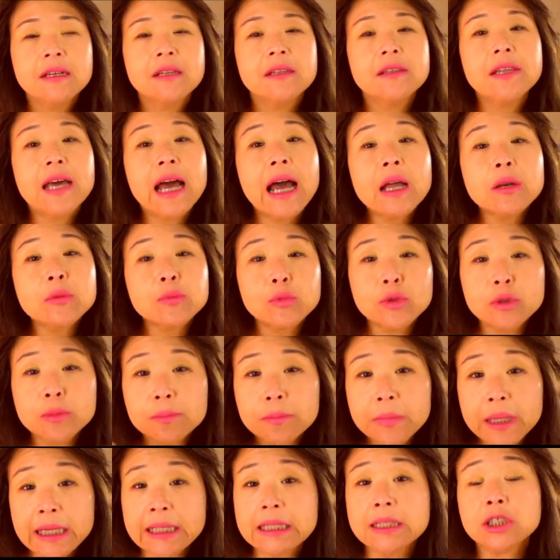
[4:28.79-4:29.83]
That would
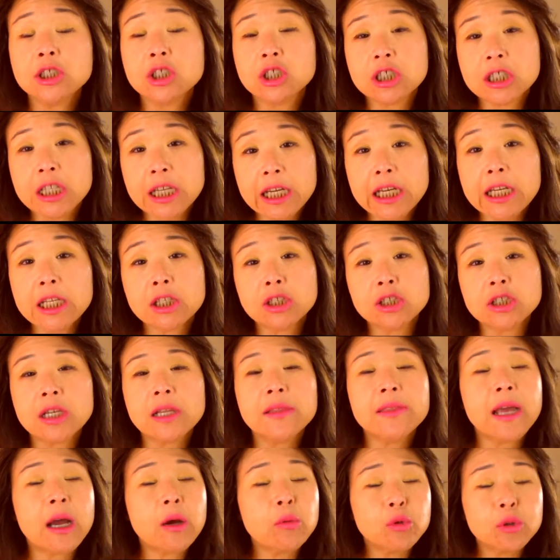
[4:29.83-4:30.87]
make the change
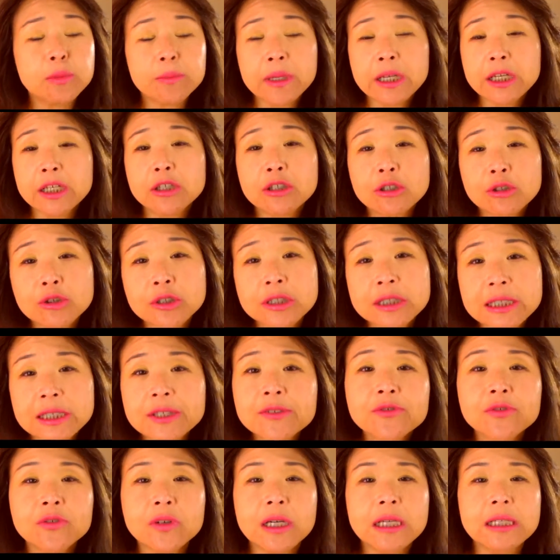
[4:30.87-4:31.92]
and that would make it look
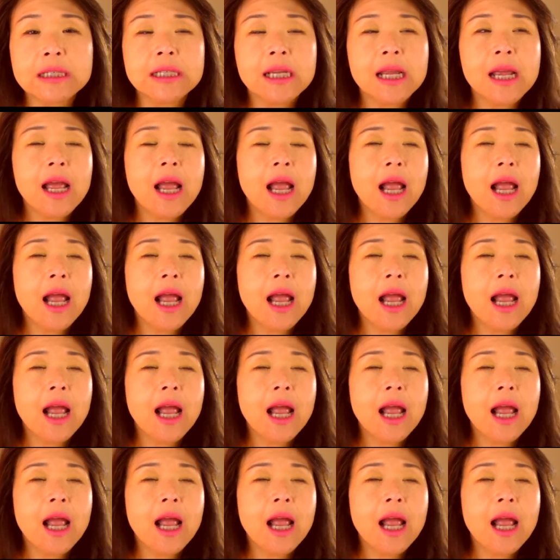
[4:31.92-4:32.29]
different.